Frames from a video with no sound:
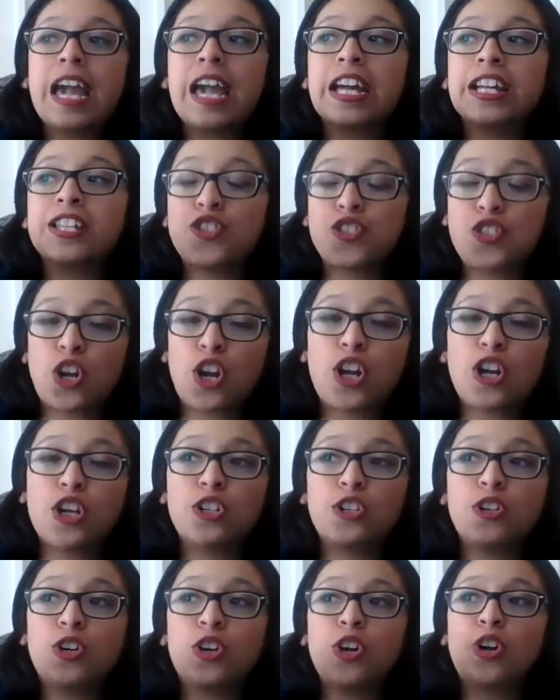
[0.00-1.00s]
and
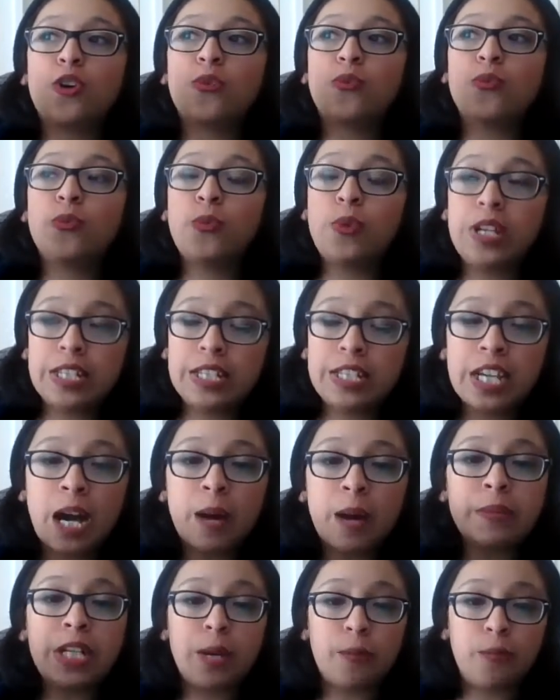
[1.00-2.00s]
start really
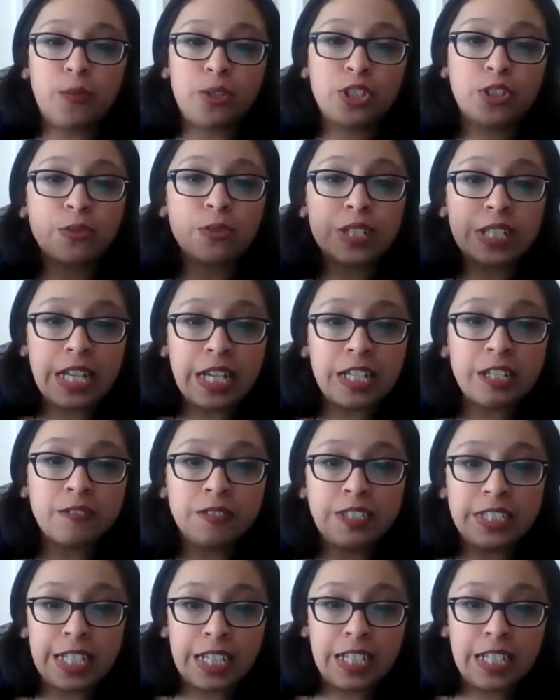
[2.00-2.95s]
coming up with creative